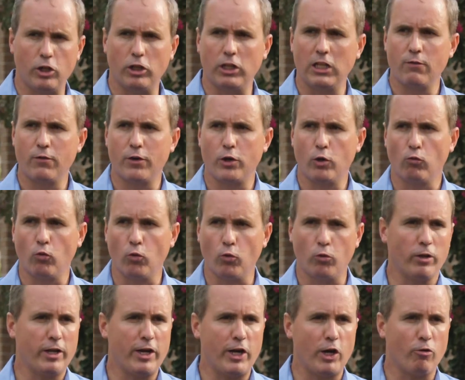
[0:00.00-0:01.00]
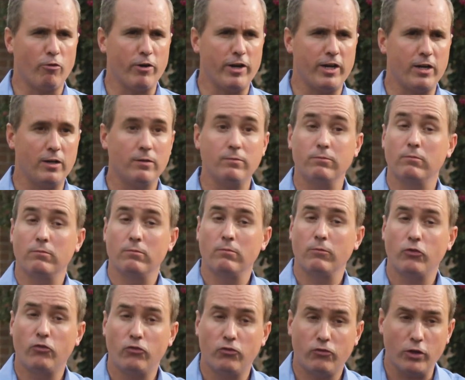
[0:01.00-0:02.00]
You live in a rural area,
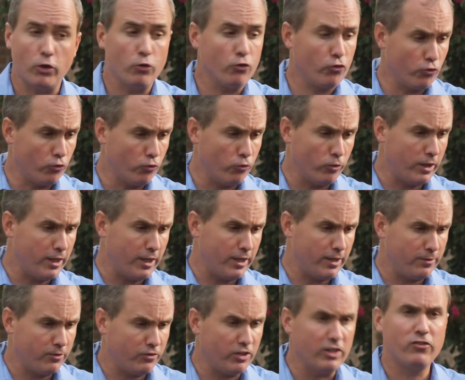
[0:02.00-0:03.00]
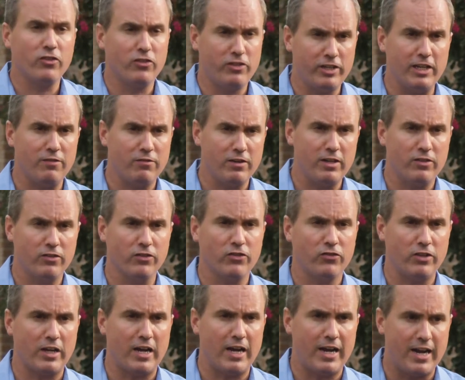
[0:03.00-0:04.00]
social uh, sensitivities
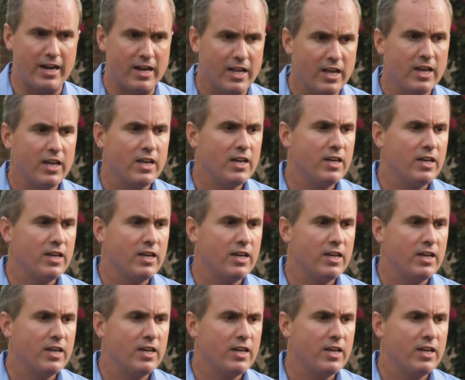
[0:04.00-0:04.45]
aside,